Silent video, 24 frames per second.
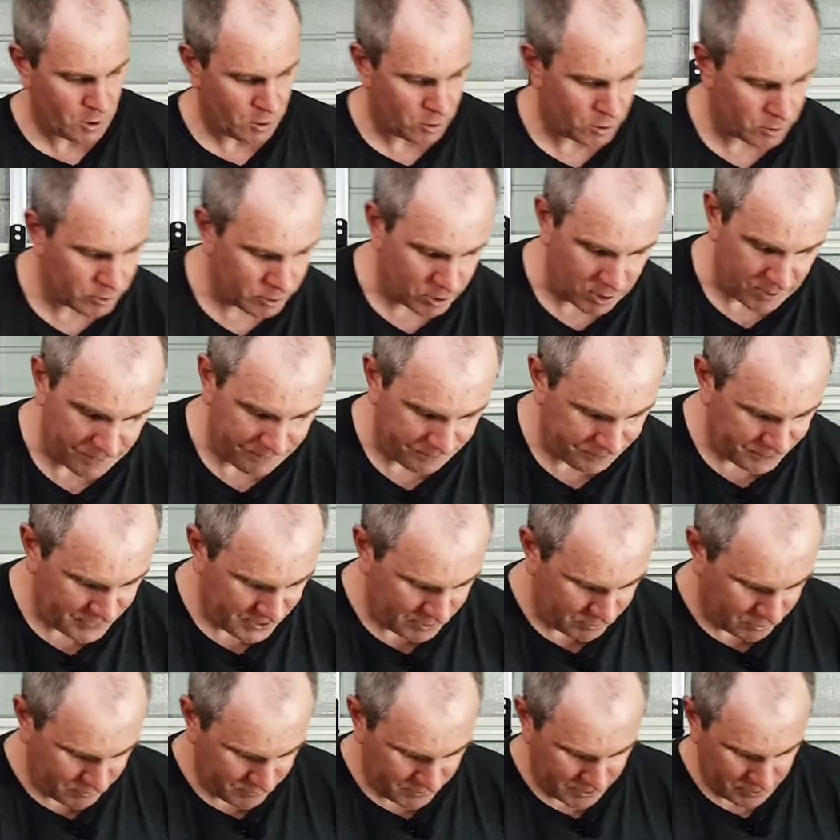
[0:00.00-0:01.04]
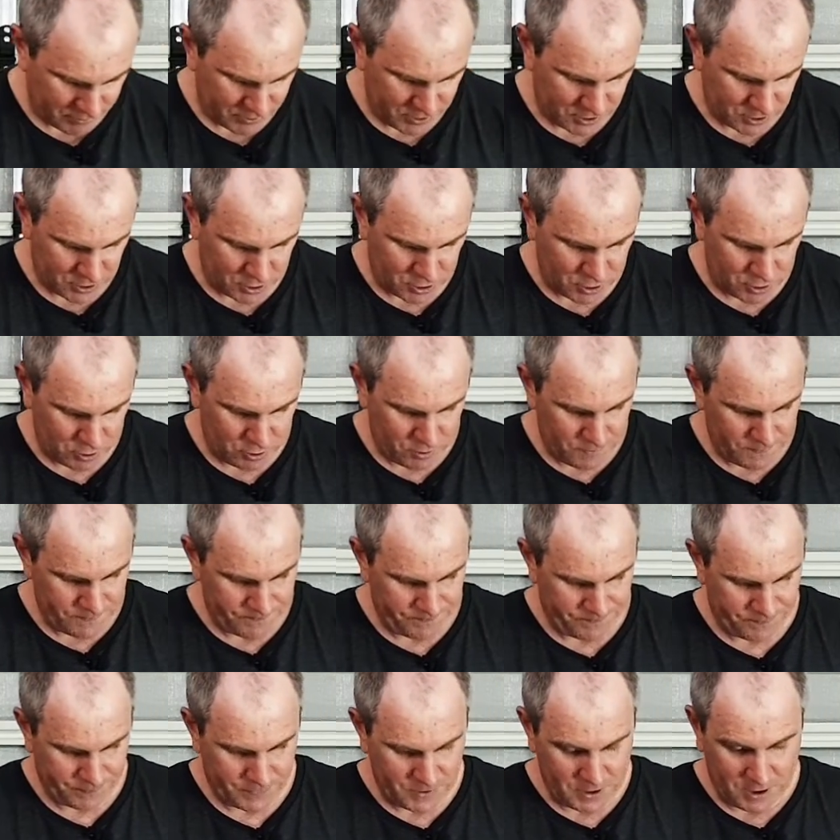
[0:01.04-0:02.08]
All right, now what I'm going to do
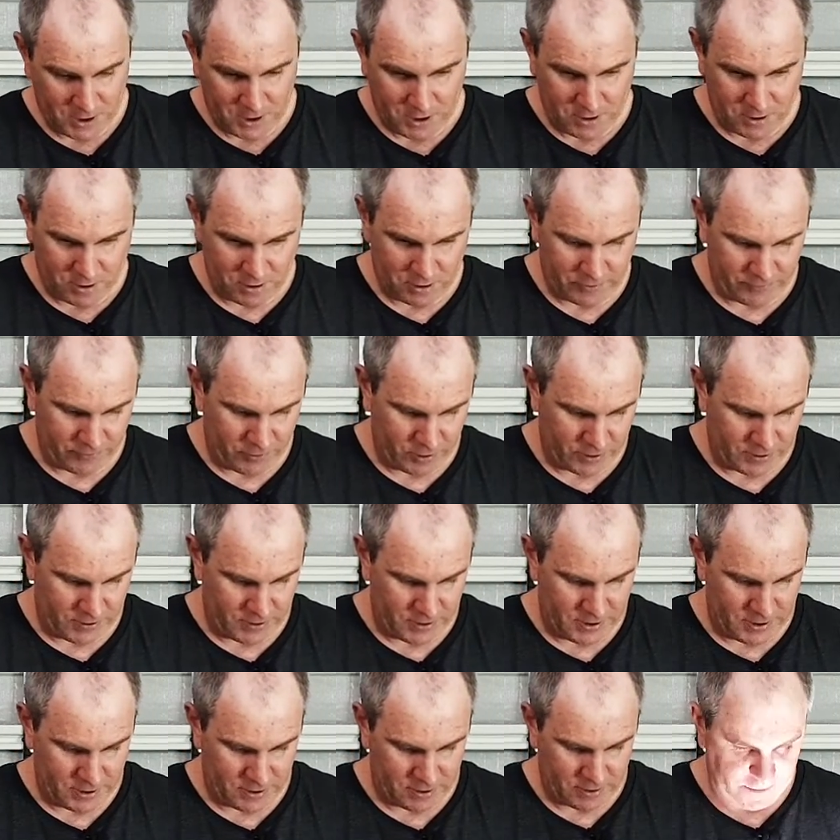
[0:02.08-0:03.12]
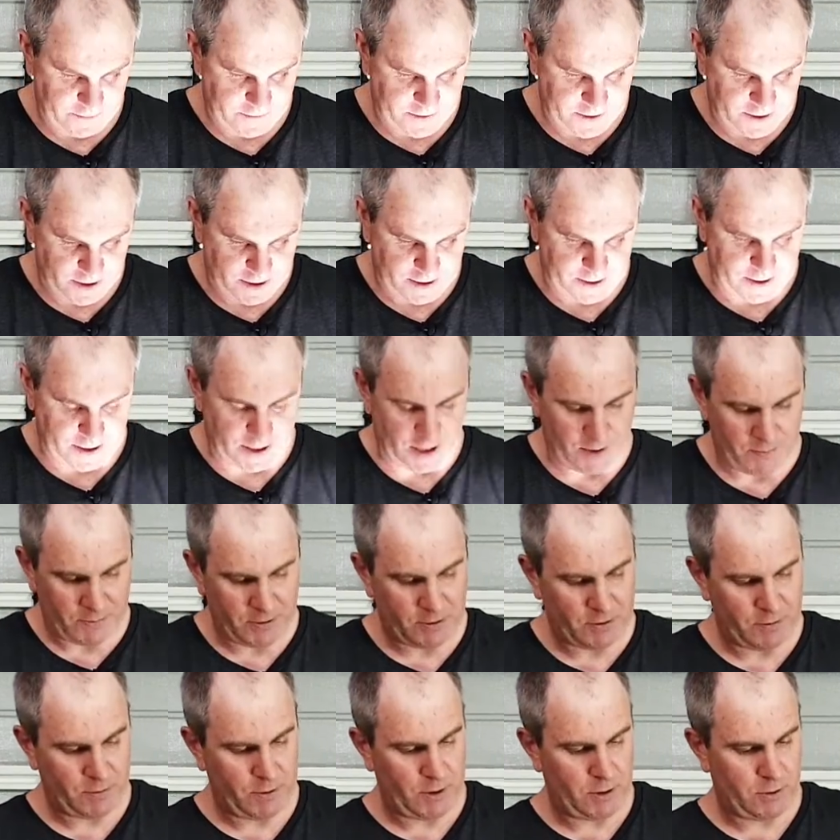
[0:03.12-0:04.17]
now that I've set that up
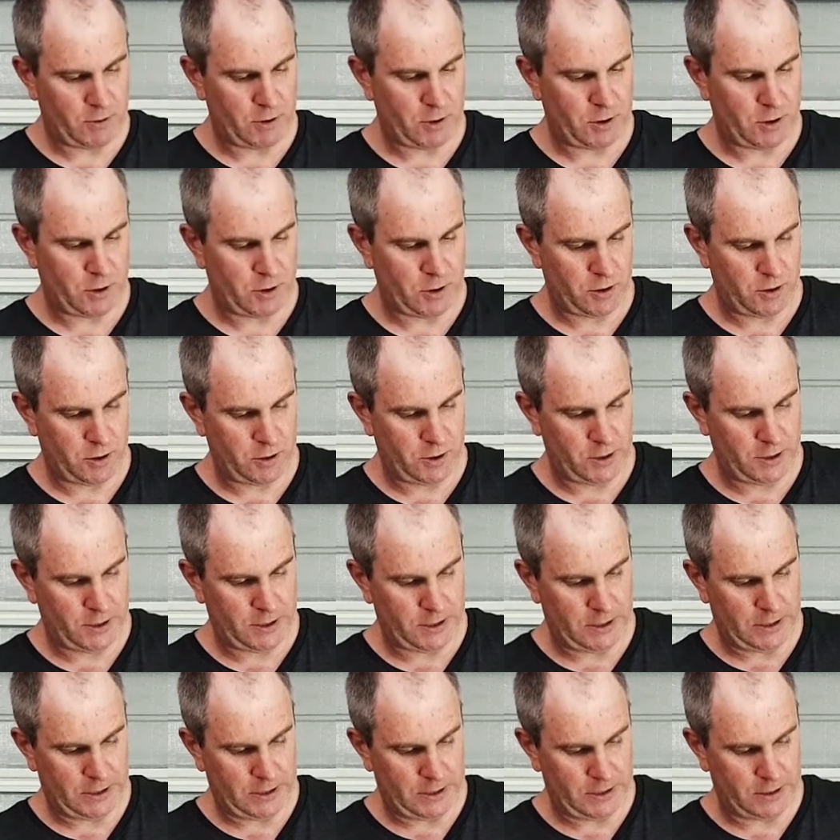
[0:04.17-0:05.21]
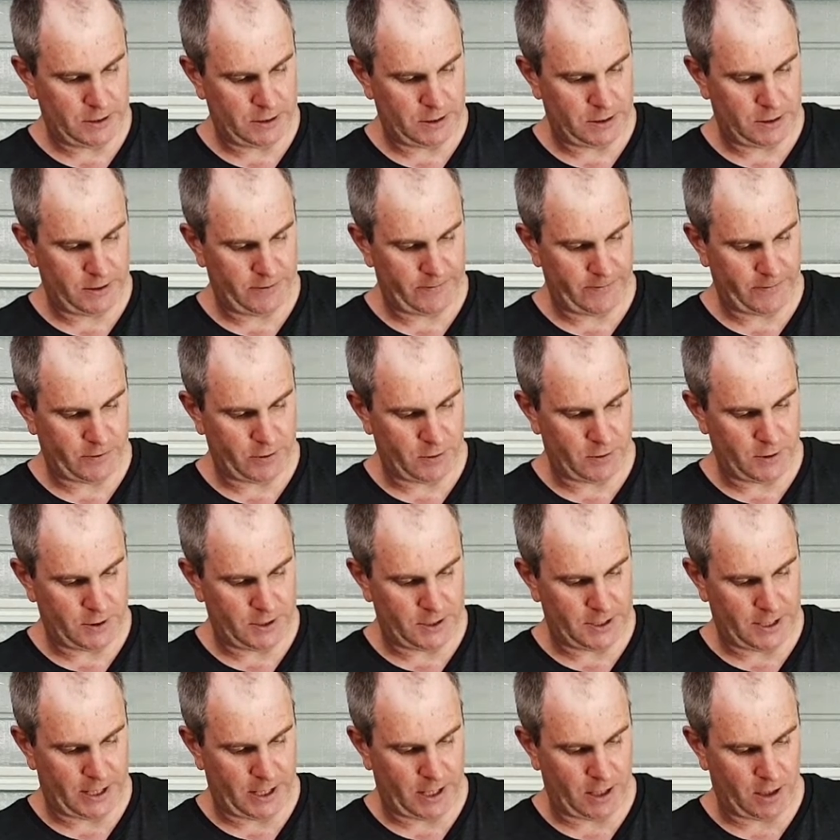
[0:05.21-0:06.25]
is I'm going to turn this Tolifo
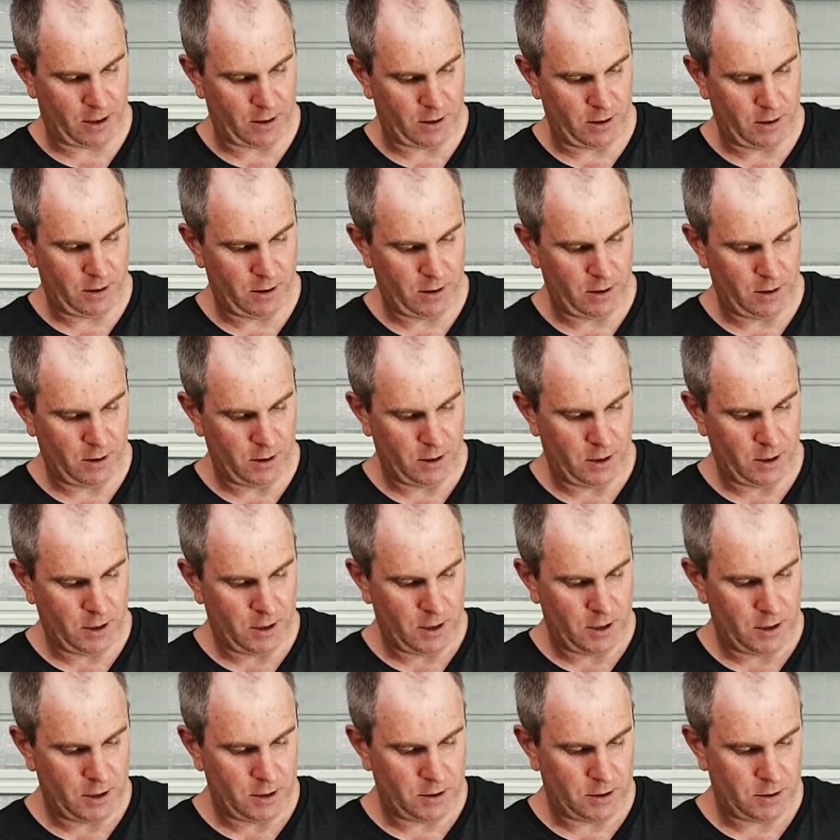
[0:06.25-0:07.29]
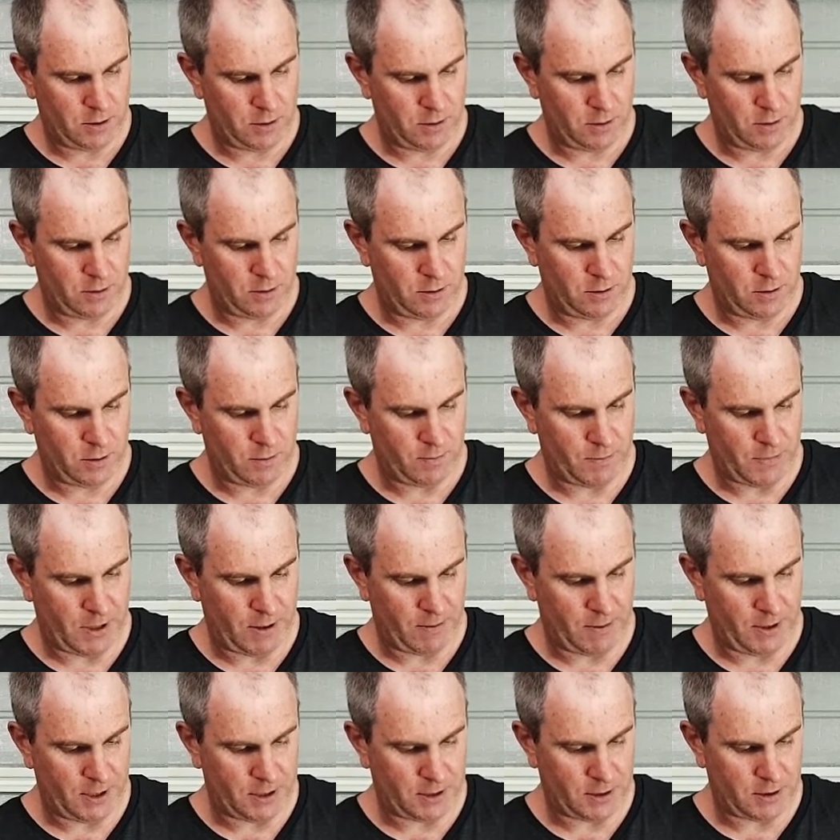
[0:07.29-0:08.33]
down to
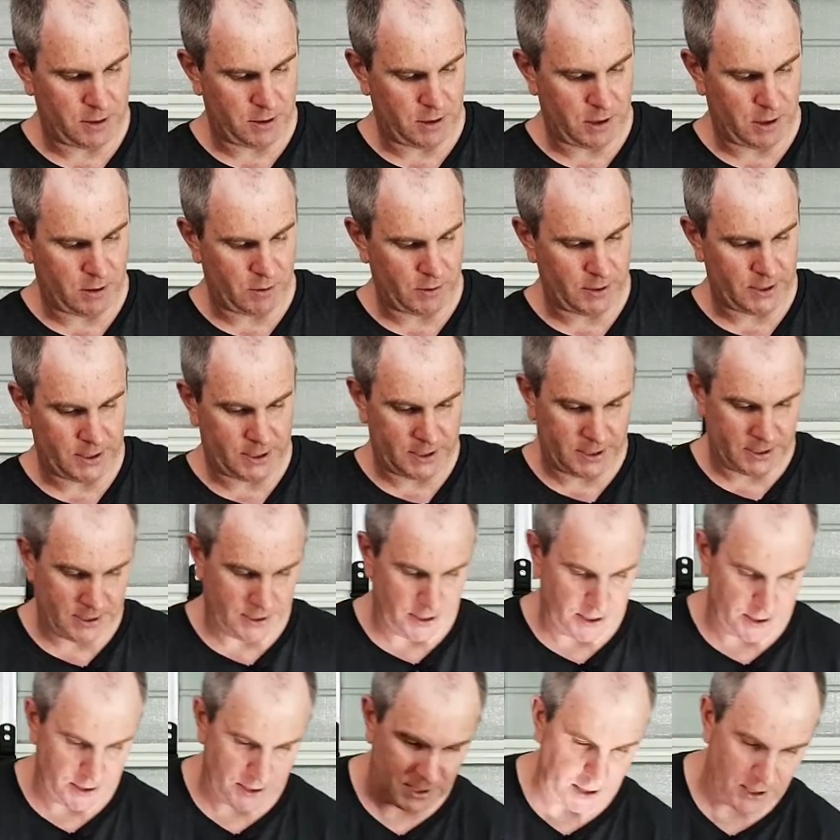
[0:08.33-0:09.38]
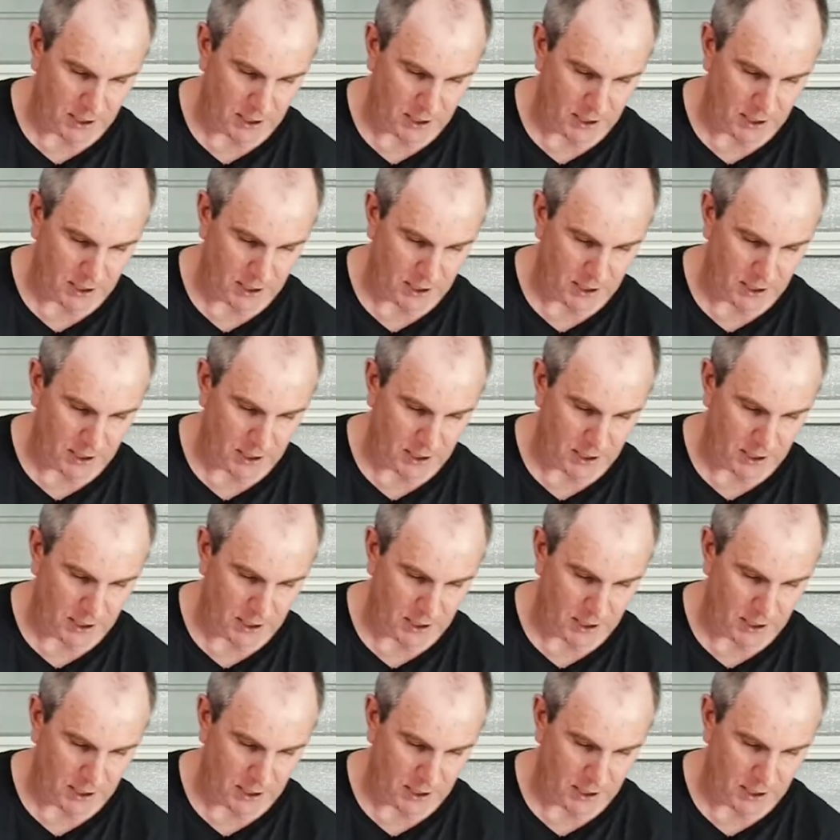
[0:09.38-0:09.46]
maybe its lowest setting